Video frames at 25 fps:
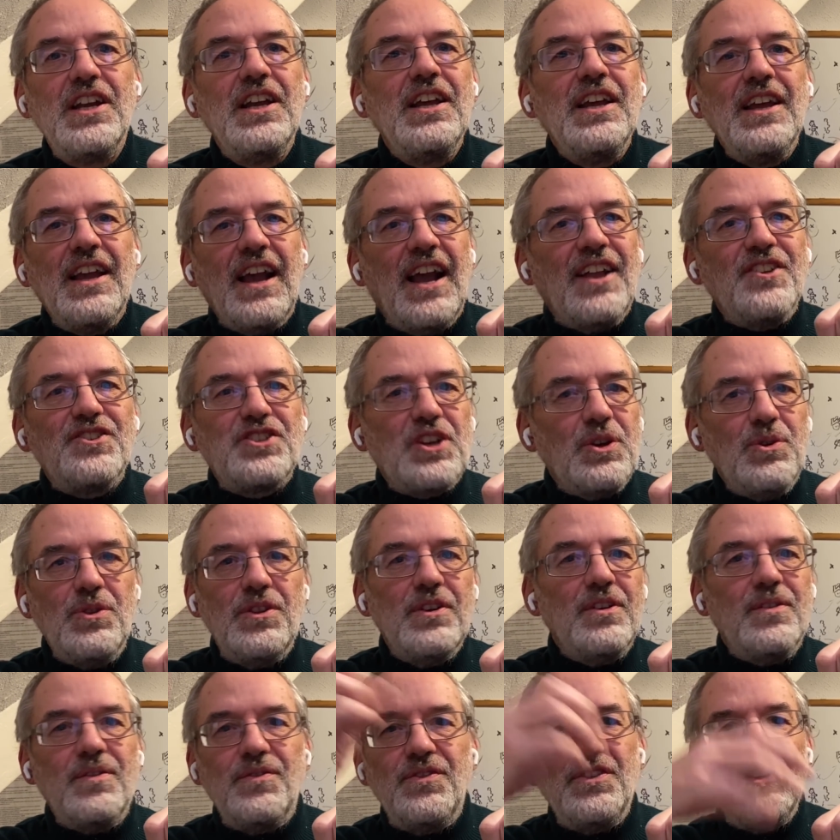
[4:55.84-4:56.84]
Yeah. And so
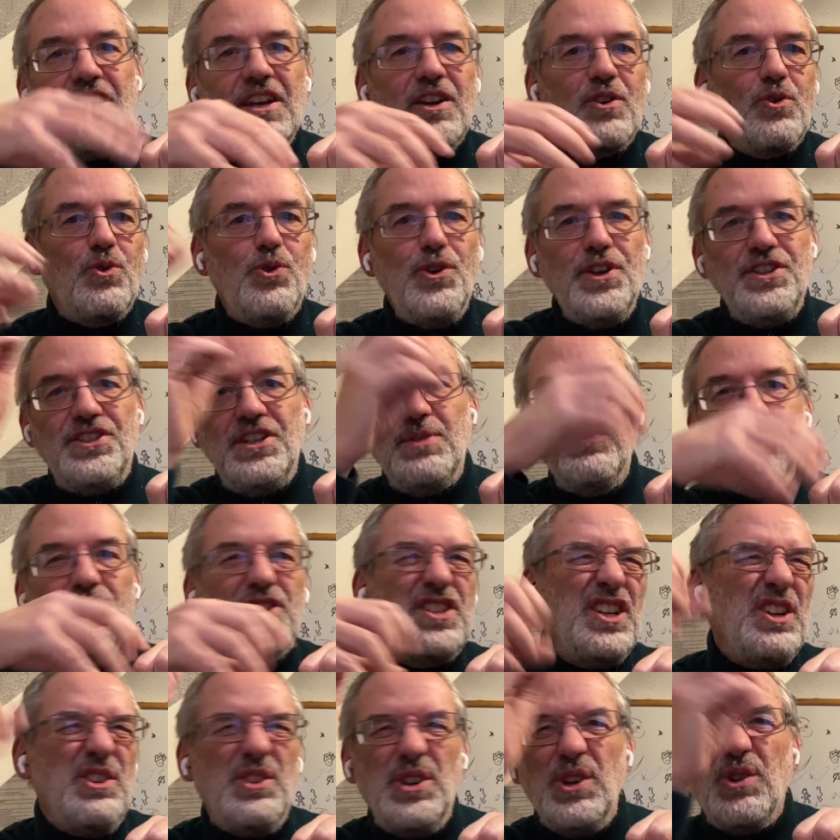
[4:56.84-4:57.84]
the the accreted
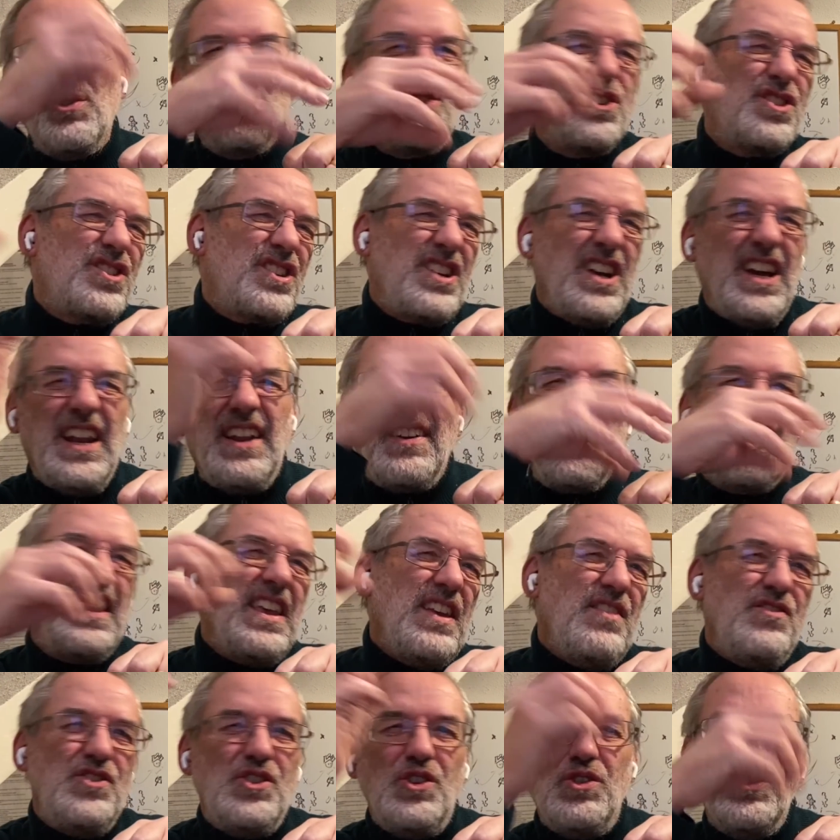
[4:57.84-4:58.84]
material just kind of
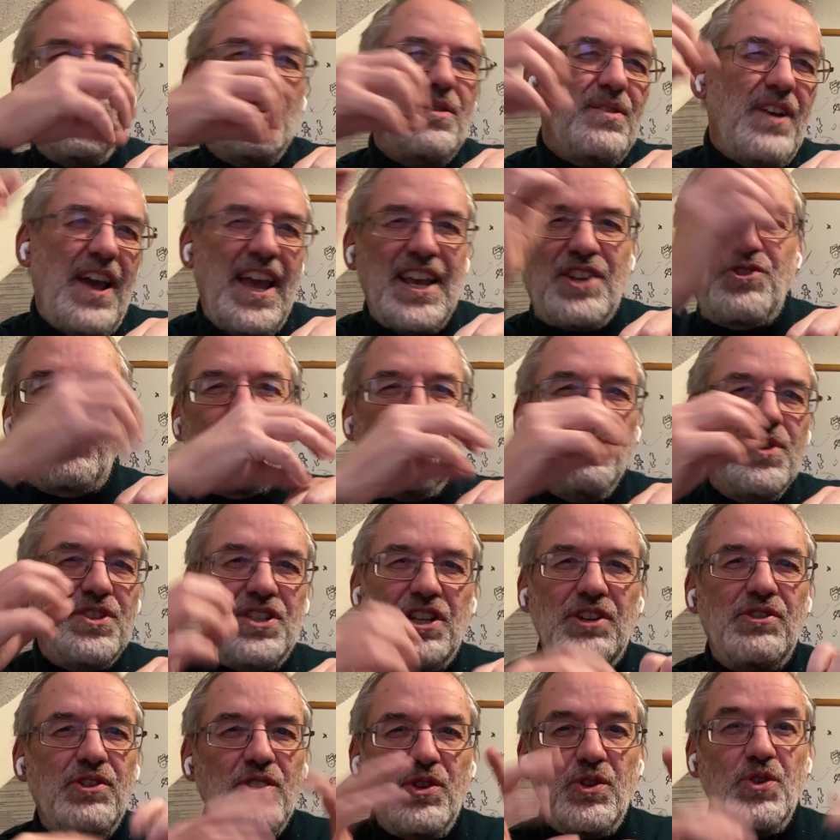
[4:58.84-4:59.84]
gives you the extra
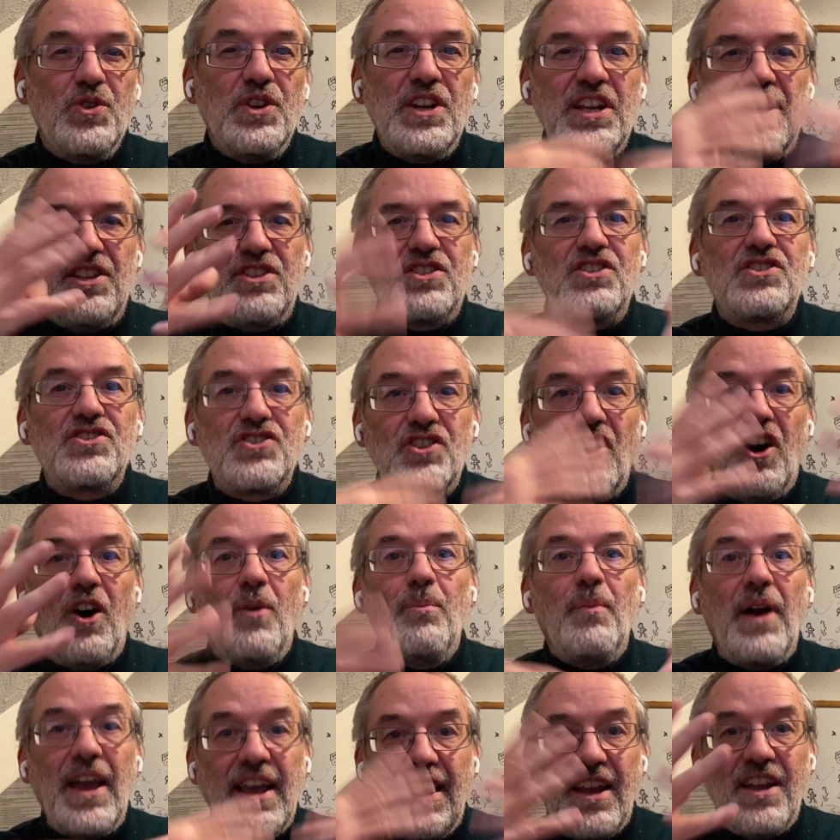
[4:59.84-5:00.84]
material you need to
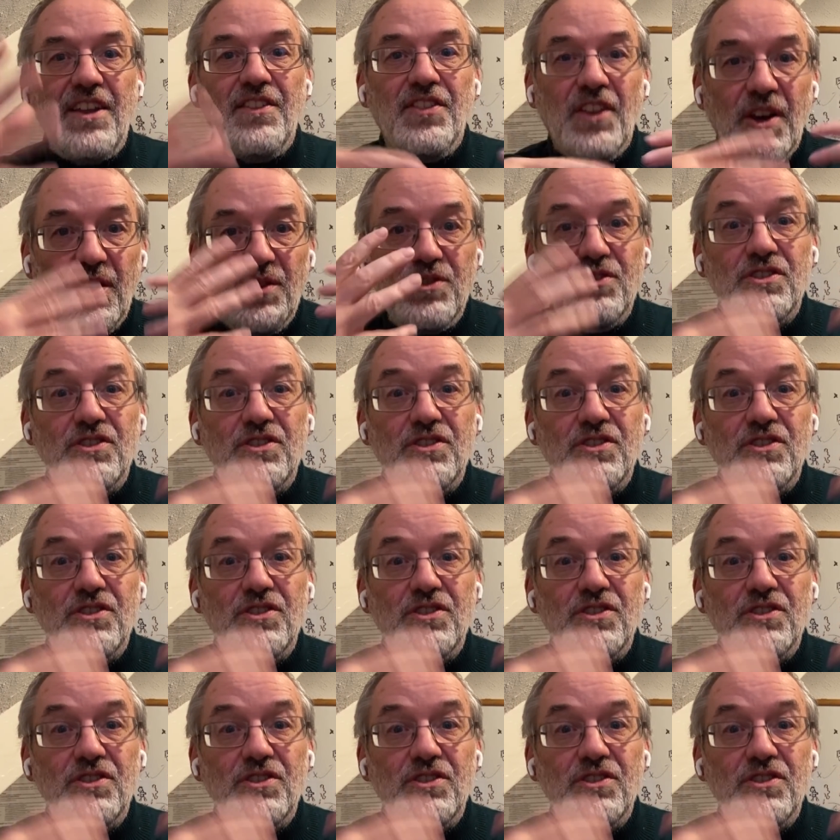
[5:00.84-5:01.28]
start making those